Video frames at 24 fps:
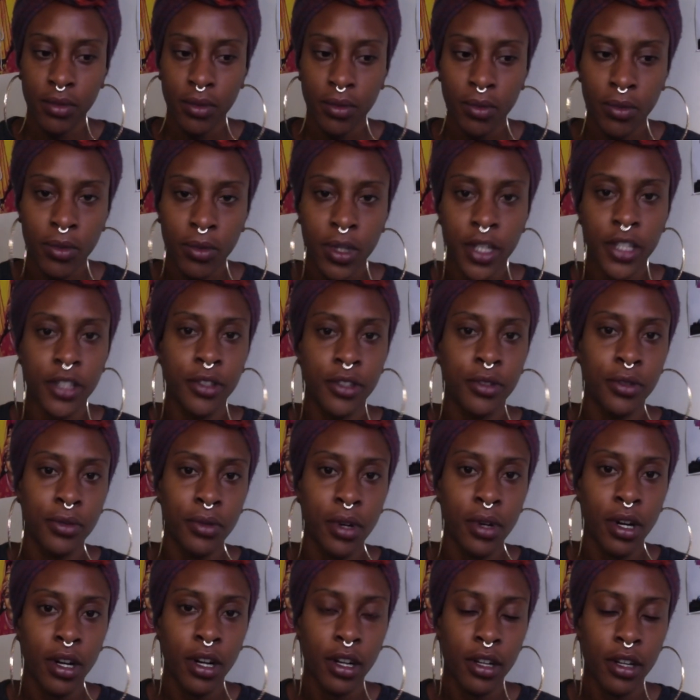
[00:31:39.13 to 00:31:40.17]
what you
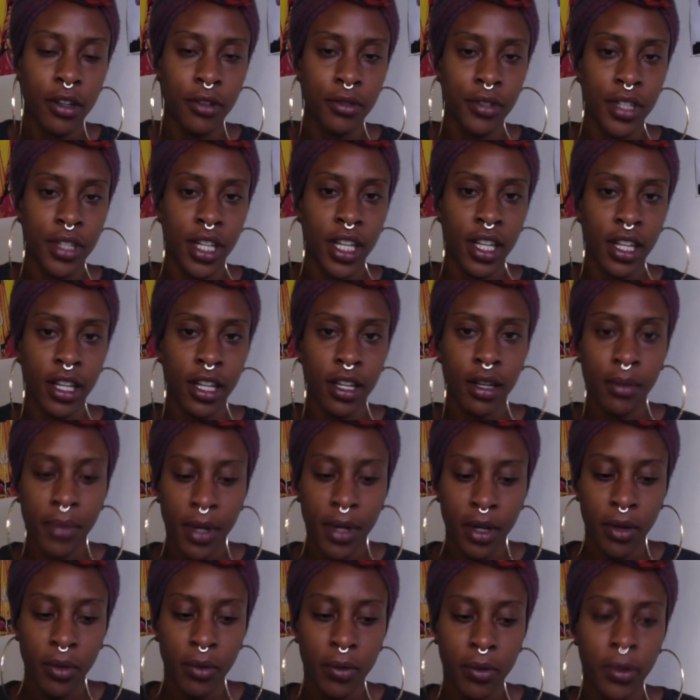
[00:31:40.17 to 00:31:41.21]
are creating,
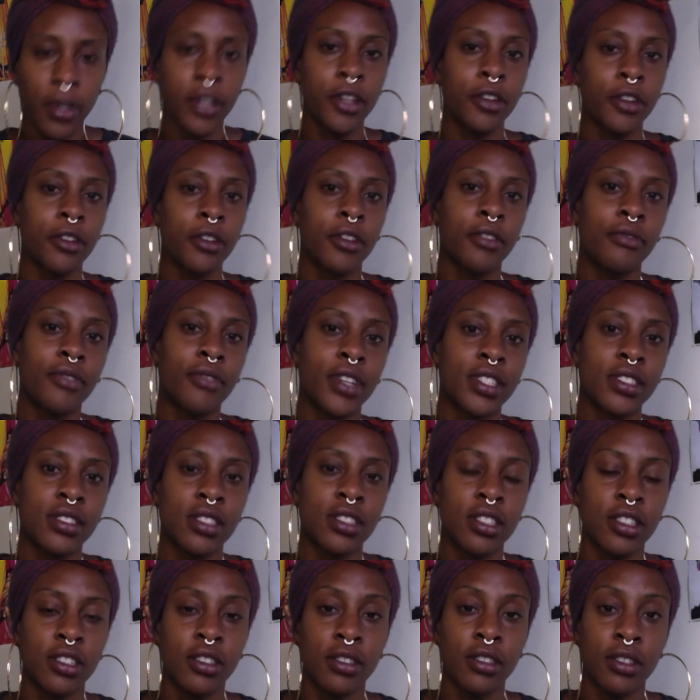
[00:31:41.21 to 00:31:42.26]
about what you're
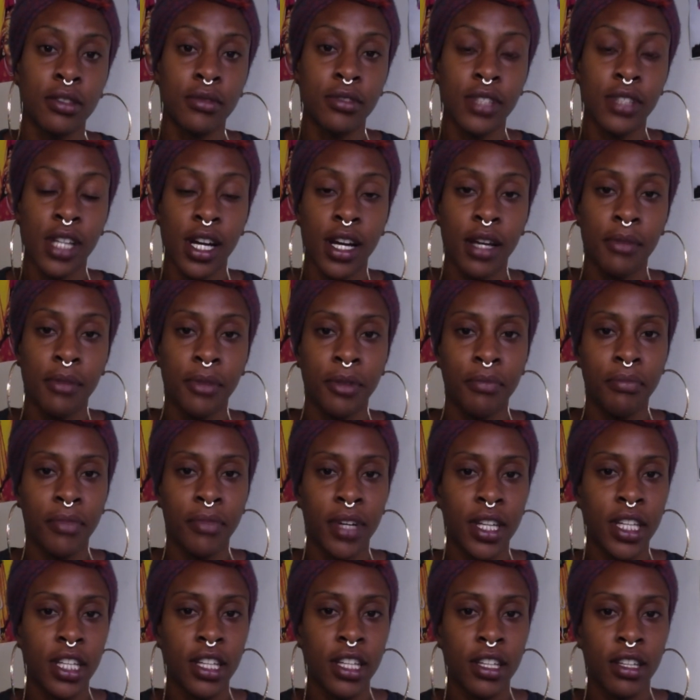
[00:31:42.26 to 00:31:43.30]
investing your time and
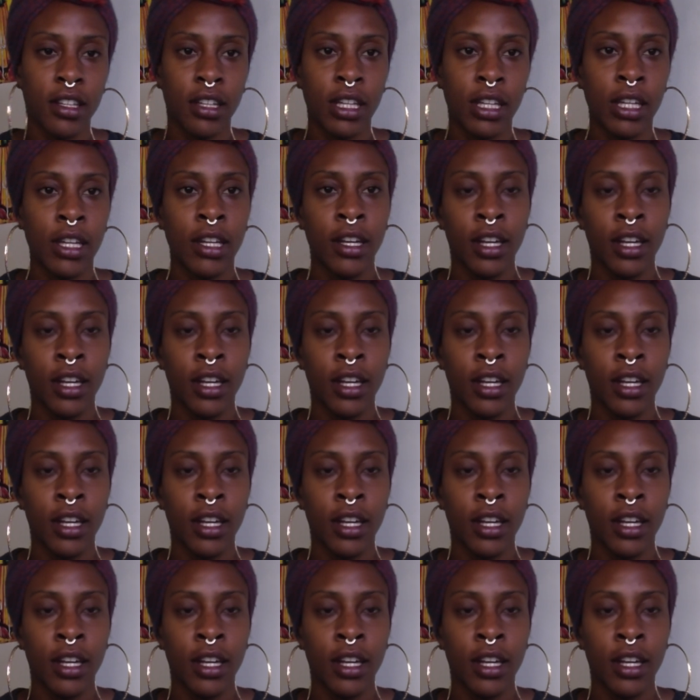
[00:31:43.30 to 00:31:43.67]
money in.